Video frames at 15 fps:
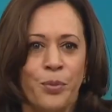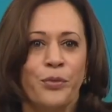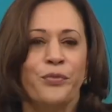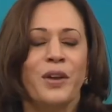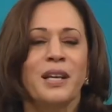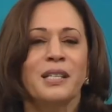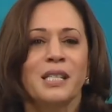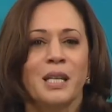
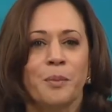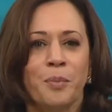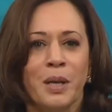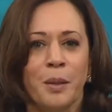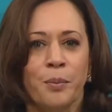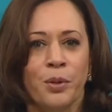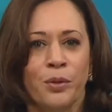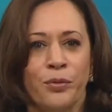Preventing
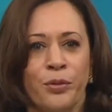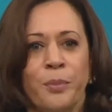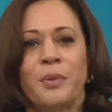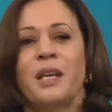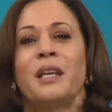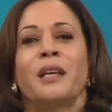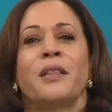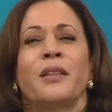people from
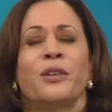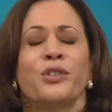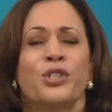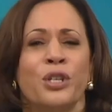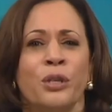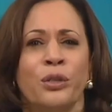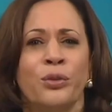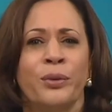getting their
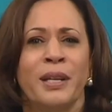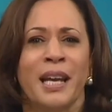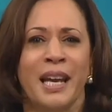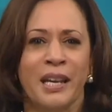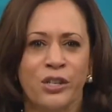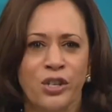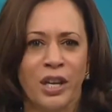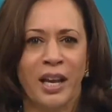children
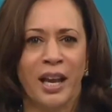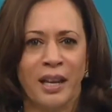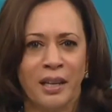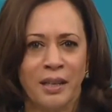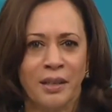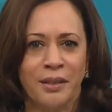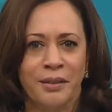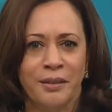
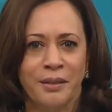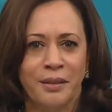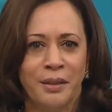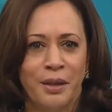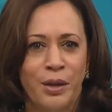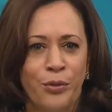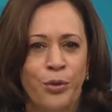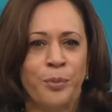educated,
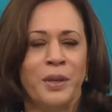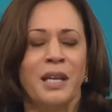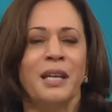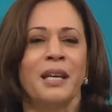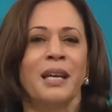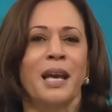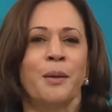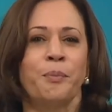from
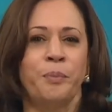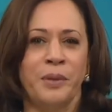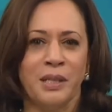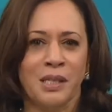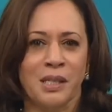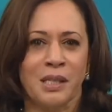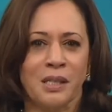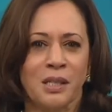getting a
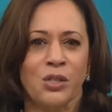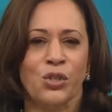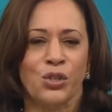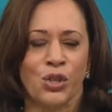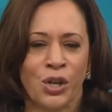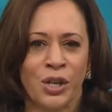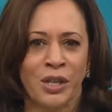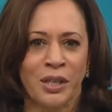business
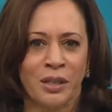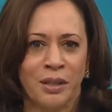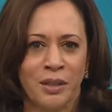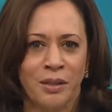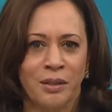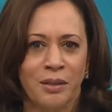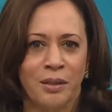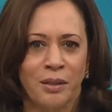started,
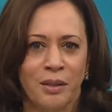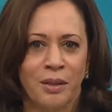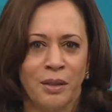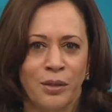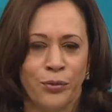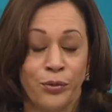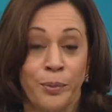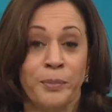
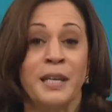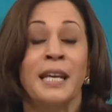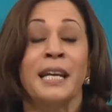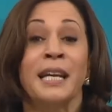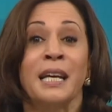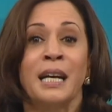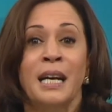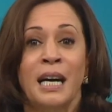from
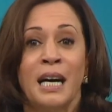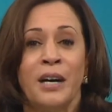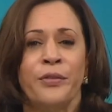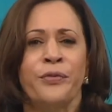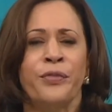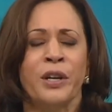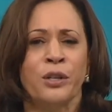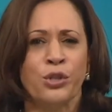getting a
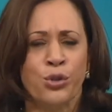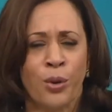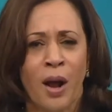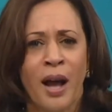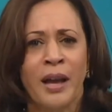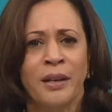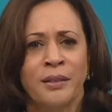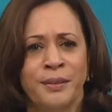fair
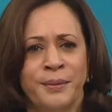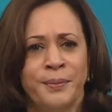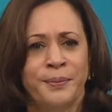trial.